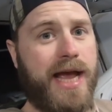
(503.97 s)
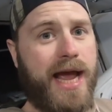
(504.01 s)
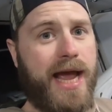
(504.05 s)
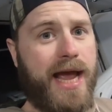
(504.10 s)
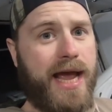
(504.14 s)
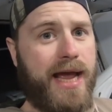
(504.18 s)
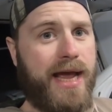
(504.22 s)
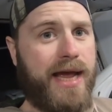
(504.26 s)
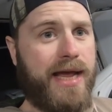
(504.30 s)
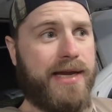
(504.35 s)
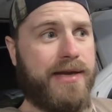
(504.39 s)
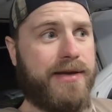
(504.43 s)

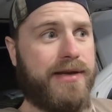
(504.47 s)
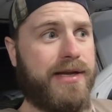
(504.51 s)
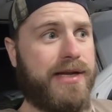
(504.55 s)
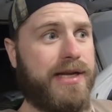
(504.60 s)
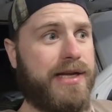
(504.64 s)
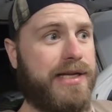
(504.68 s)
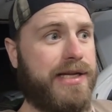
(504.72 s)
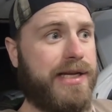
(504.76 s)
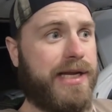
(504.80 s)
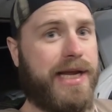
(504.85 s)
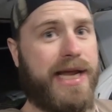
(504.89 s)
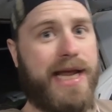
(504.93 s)
and
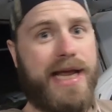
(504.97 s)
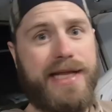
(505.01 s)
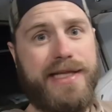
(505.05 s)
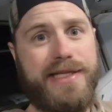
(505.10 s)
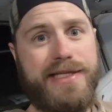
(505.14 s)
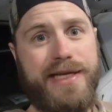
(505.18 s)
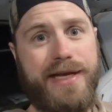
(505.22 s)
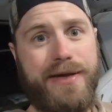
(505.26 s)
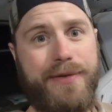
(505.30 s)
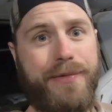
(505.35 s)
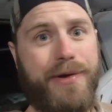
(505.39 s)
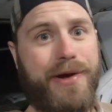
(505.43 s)
you can't
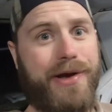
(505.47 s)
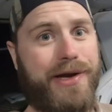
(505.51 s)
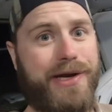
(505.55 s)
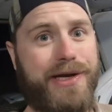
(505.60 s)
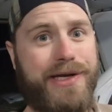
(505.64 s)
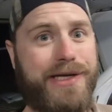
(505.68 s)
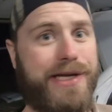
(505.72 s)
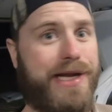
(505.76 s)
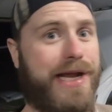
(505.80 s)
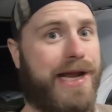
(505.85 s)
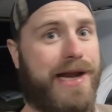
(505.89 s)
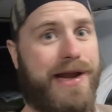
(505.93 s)
TIG weld it
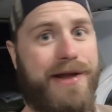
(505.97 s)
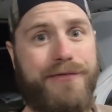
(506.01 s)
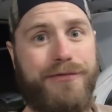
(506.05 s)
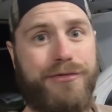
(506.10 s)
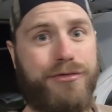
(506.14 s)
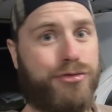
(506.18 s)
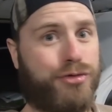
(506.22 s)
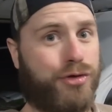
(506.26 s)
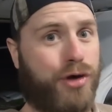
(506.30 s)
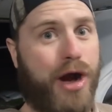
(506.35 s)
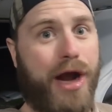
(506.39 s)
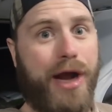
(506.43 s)
and you can't
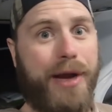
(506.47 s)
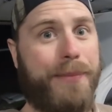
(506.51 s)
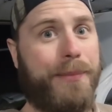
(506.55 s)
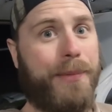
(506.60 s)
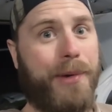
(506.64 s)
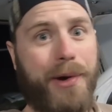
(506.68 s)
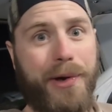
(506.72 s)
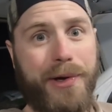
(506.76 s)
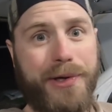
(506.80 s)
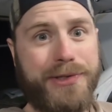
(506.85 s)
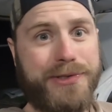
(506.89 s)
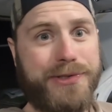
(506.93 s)
have grind
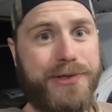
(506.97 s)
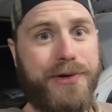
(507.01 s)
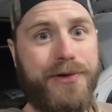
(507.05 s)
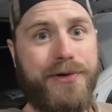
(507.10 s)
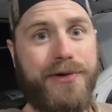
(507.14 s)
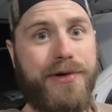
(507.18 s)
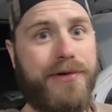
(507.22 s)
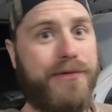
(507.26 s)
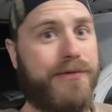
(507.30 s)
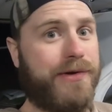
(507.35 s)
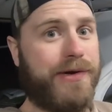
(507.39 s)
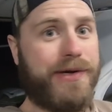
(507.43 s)
marks
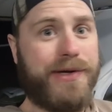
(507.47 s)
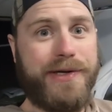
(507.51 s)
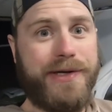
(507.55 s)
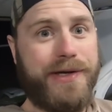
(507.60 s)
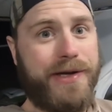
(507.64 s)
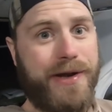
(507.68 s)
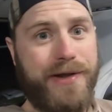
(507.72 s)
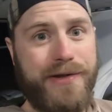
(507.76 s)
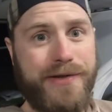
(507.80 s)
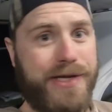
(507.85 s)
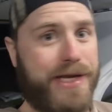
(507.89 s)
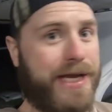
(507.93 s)
all over it.
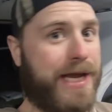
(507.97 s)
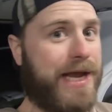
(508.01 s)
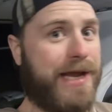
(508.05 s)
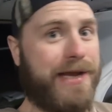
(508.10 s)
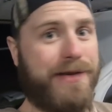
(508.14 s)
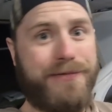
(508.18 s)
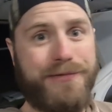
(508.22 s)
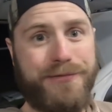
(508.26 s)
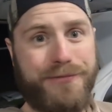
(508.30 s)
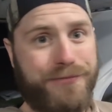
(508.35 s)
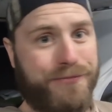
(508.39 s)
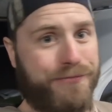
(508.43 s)
You know, you
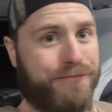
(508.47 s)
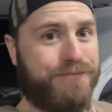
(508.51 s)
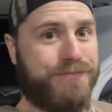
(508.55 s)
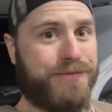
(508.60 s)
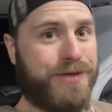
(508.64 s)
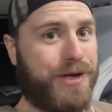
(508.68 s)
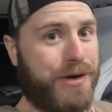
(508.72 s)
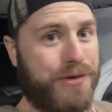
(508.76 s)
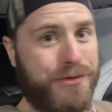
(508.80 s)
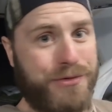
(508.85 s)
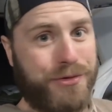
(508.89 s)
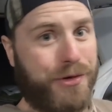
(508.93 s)
can't,
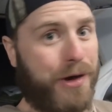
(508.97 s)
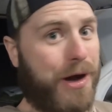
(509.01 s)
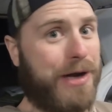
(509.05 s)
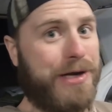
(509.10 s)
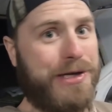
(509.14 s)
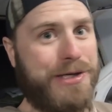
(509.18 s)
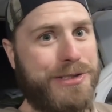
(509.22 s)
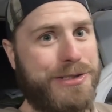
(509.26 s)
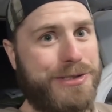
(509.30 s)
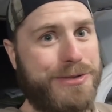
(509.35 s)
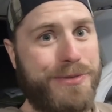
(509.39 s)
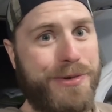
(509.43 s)
you know,
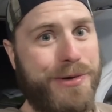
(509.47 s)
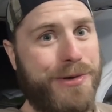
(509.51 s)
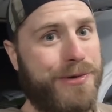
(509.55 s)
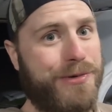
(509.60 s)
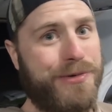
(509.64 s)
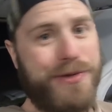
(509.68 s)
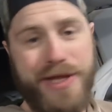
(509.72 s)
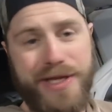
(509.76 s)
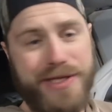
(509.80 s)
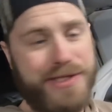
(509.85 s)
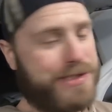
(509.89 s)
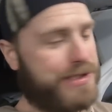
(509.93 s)
grind it
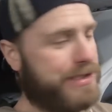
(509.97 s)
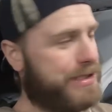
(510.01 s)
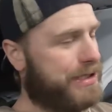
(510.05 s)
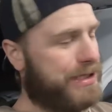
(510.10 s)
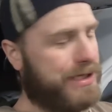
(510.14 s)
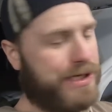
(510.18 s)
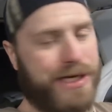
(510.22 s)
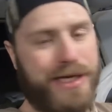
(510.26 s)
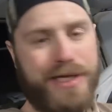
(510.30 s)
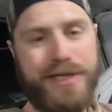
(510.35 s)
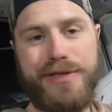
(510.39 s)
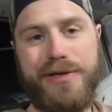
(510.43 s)
smooth. That's
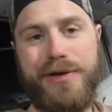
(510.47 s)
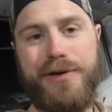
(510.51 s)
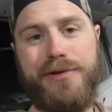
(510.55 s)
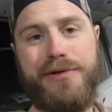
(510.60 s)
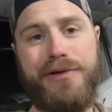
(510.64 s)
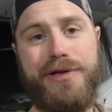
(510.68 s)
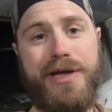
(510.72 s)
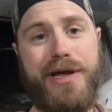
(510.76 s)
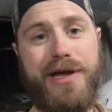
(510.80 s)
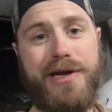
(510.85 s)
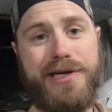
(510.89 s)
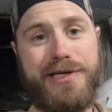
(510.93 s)

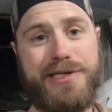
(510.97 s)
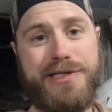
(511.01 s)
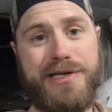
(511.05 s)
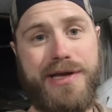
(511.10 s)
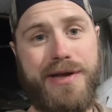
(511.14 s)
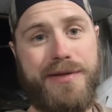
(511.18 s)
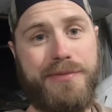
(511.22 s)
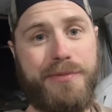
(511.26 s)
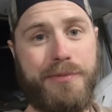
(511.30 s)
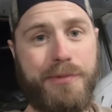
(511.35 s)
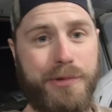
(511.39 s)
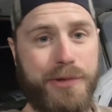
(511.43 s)
totally
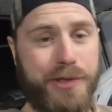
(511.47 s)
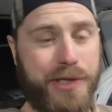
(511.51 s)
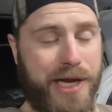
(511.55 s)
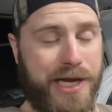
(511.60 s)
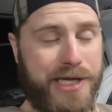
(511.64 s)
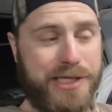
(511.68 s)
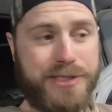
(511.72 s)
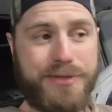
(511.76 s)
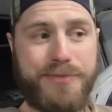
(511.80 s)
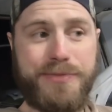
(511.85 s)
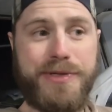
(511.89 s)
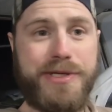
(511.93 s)
unacceptable. It
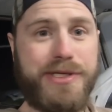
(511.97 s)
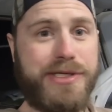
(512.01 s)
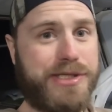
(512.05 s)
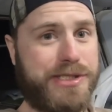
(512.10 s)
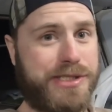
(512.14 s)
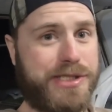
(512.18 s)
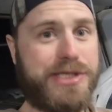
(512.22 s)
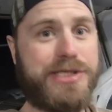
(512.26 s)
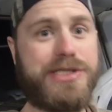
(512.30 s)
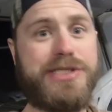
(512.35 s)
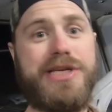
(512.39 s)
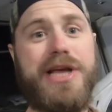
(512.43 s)
has to be
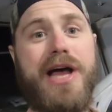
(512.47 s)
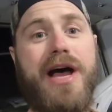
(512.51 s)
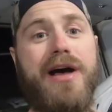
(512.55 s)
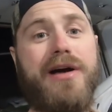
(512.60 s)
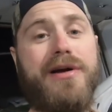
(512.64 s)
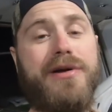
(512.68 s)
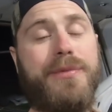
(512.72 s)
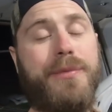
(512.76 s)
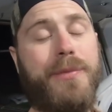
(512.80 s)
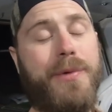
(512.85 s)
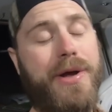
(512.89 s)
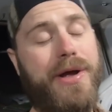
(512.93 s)
just a
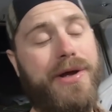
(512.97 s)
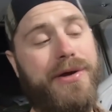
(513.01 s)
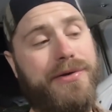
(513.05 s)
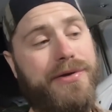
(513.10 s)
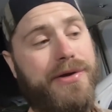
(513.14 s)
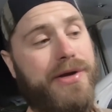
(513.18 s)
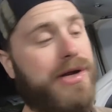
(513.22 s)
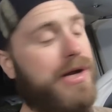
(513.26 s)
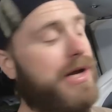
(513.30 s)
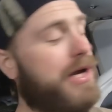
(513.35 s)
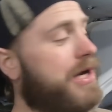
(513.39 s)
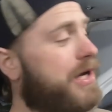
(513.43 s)
solid weld.
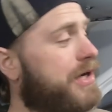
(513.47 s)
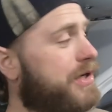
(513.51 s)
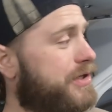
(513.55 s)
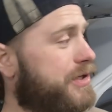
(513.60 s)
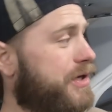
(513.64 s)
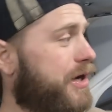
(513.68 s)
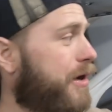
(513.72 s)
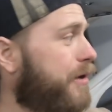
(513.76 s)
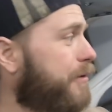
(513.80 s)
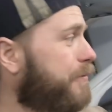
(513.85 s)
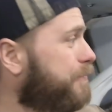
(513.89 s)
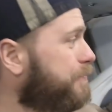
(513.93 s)

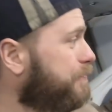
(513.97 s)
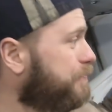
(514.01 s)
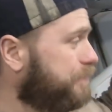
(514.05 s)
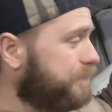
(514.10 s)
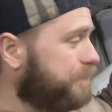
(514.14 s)
So